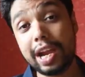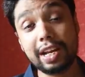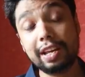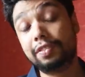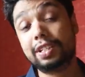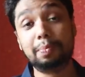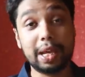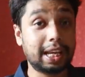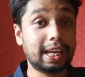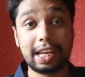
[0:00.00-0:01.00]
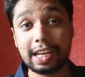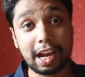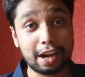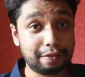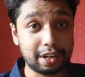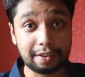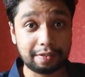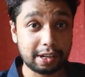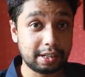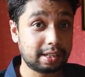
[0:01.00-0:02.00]
idea if it's making any kind of a
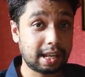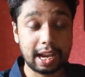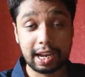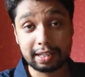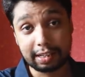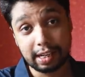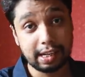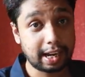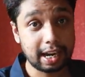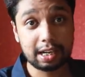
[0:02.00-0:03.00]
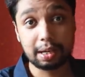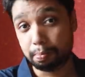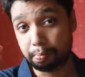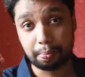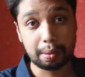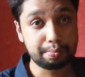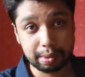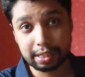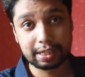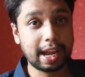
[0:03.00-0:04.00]
difference, and I still get
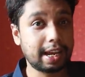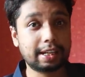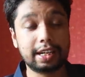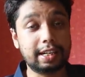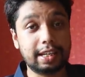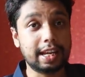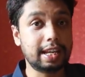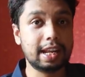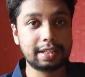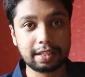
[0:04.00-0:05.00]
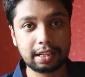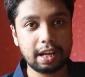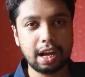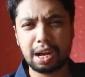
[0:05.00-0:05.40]
pimples like a teenager.